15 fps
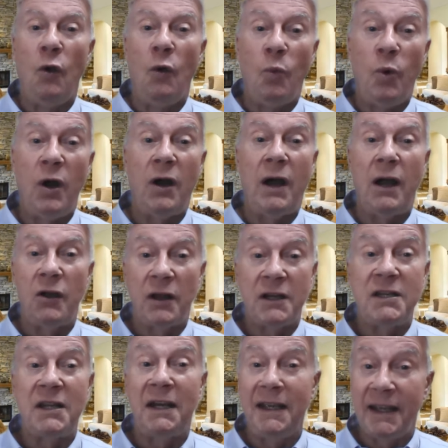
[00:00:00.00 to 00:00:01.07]
Well, I'm going
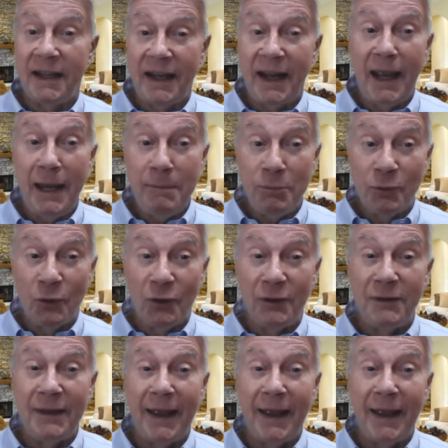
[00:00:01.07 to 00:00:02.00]
to tell you, in April,